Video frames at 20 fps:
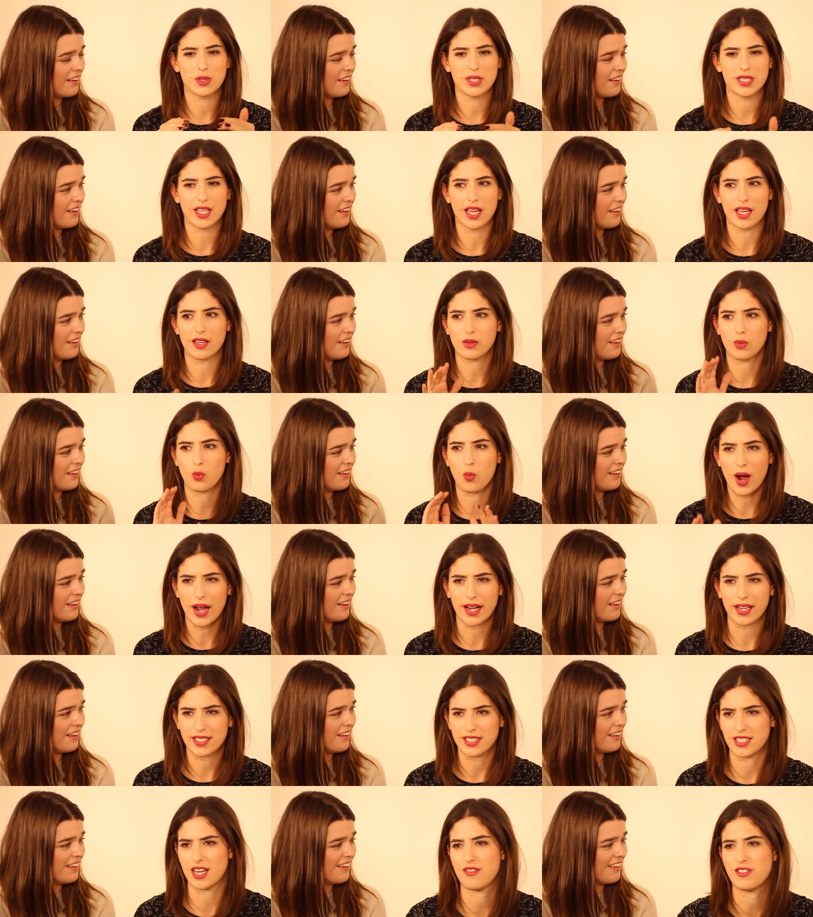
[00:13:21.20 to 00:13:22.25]
Speaker 1: always like,
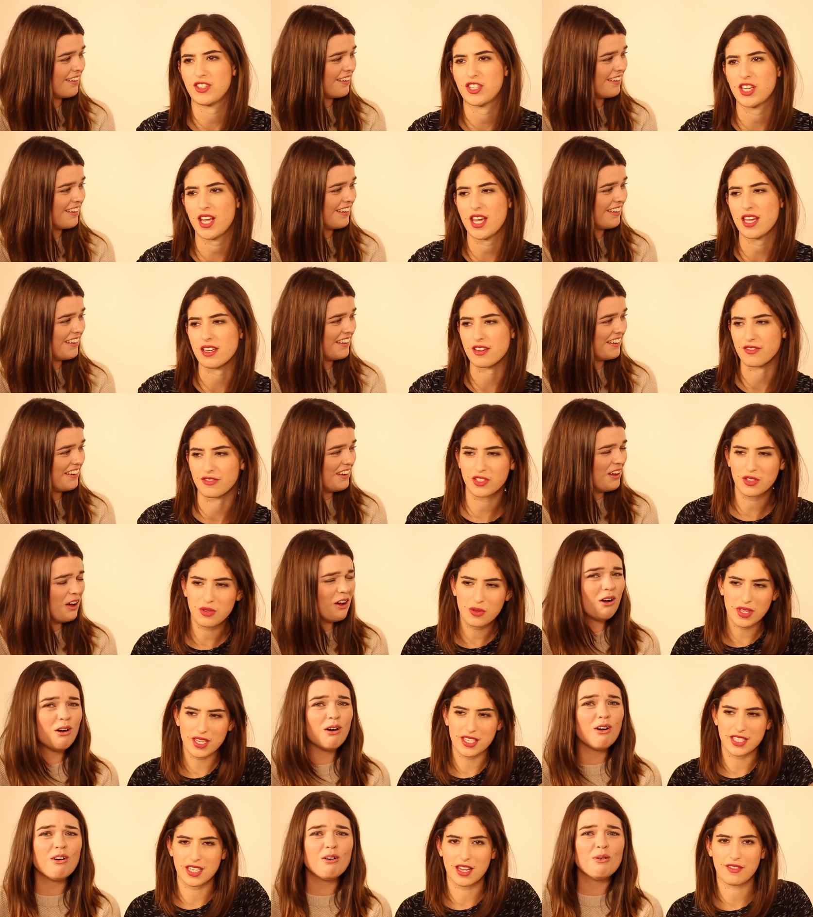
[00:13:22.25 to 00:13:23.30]
wax, never shave,
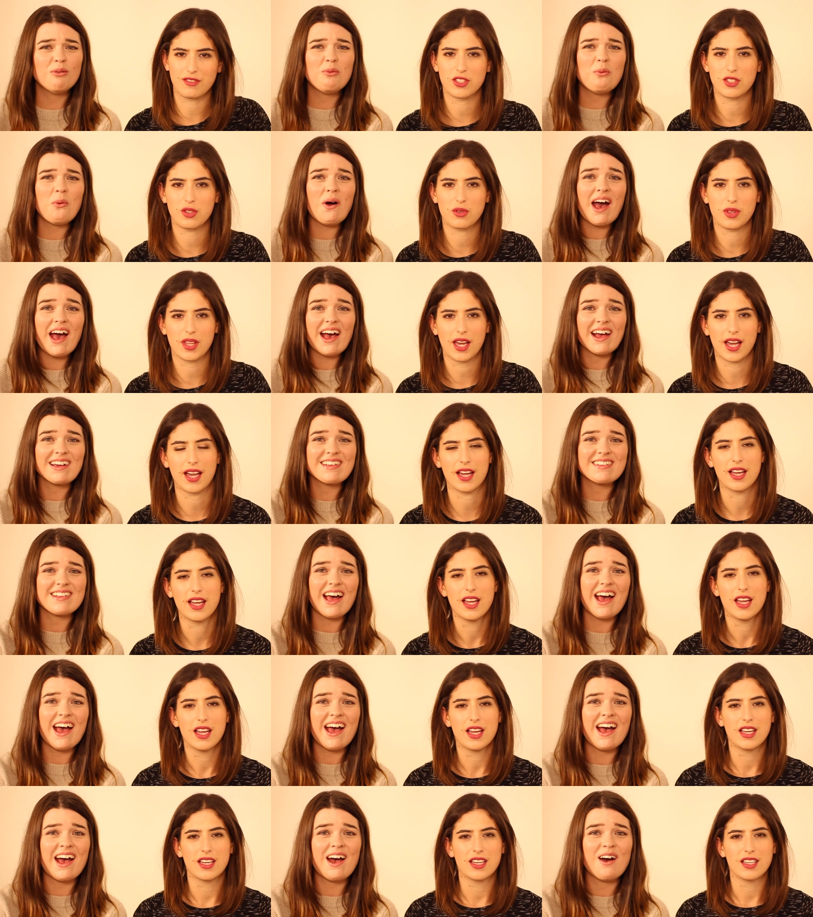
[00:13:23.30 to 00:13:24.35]
do this, oh, never do wax.
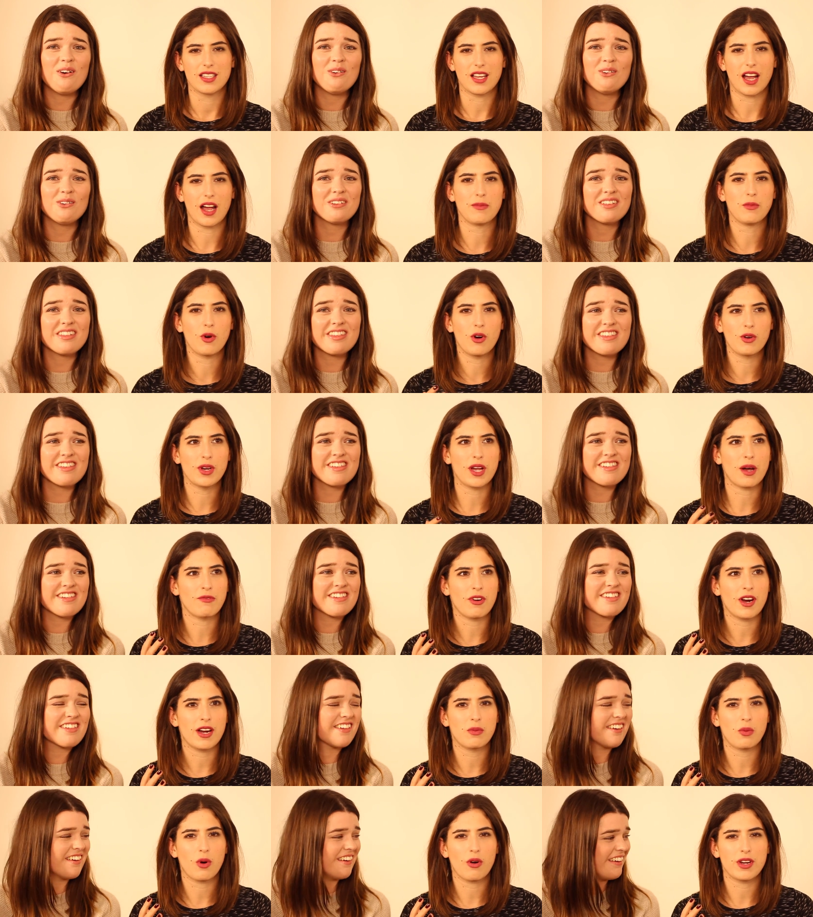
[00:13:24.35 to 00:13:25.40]
that. Ouch. I'm always,
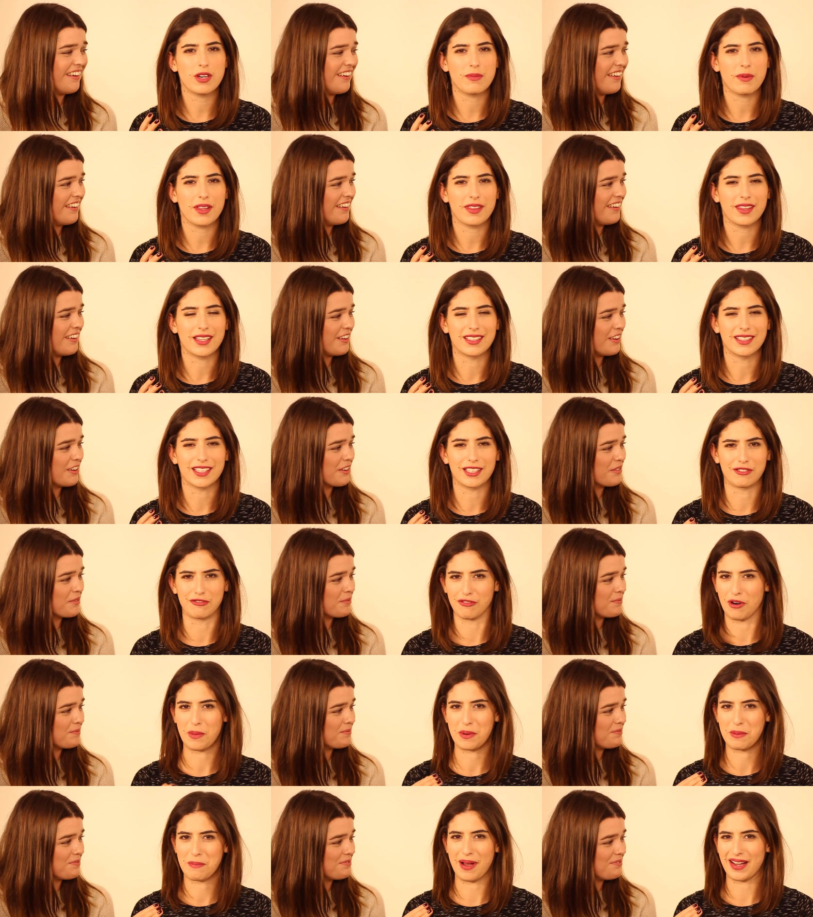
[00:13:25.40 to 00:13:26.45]
I'm very worried about things like
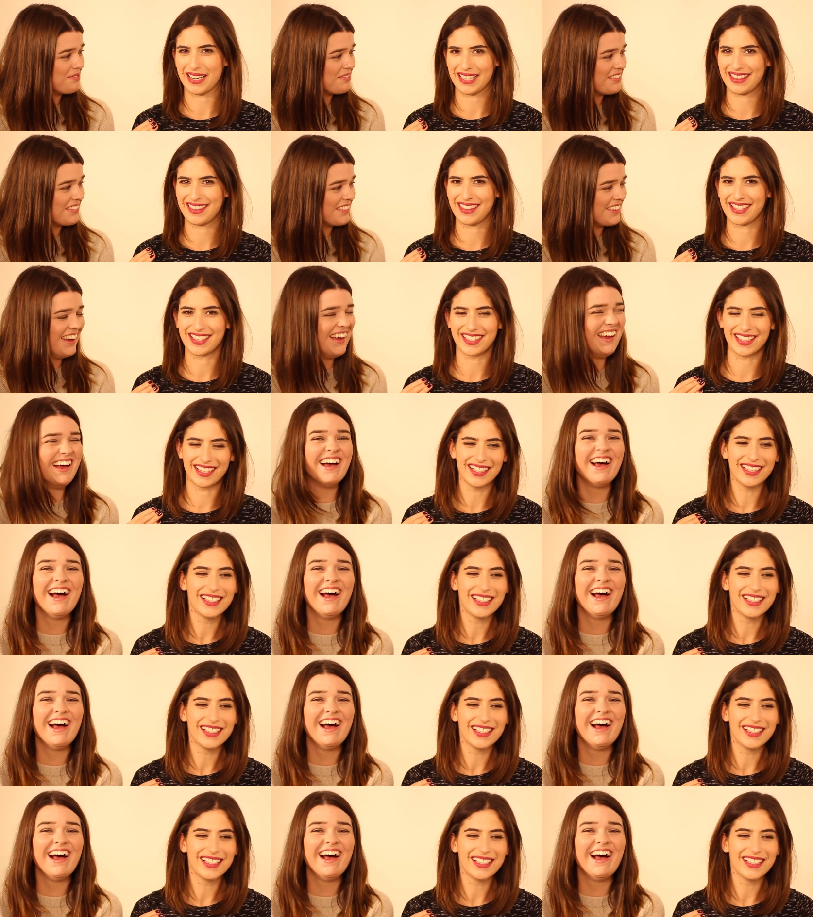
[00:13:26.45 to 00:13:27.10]
growing back thicker.